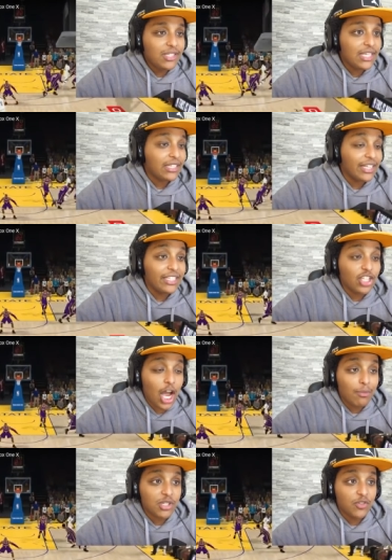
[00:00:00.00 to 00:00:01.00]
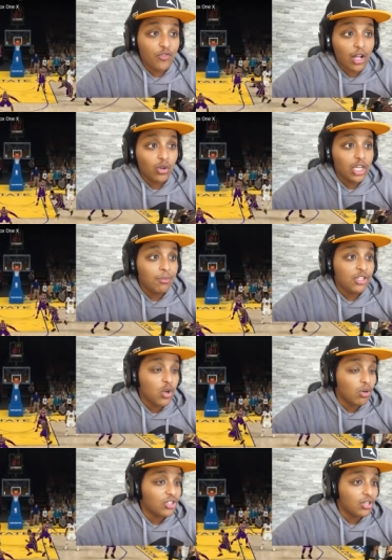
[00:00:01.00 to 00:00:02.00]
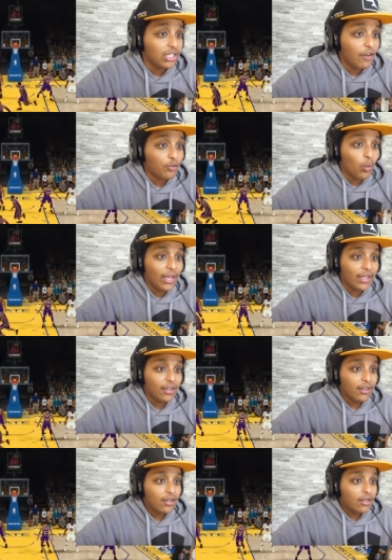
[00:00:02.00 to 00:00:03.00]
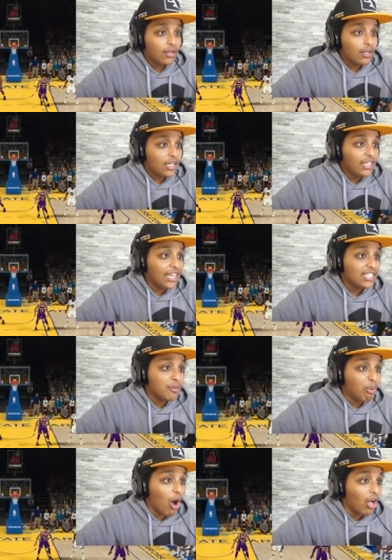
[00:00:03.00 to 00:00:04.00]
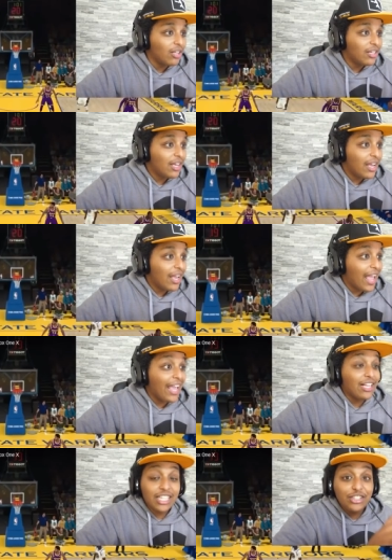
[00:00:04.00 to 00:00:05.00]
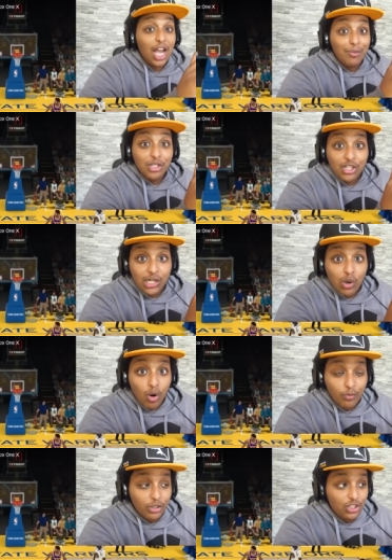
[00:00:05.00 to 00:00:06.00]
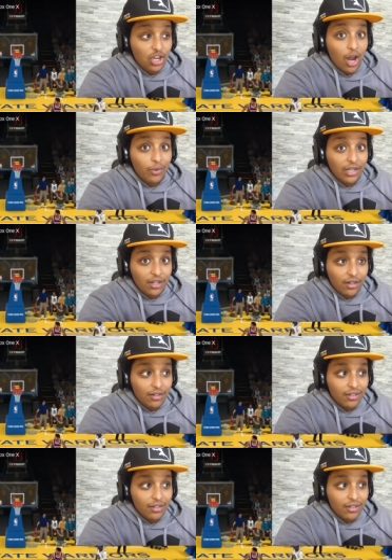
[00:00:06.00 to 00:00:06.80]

We see Klay Thompson follow him. He's going to the left wing. He gets the ball, and Klay Thompson's gonna go up for a shot right here.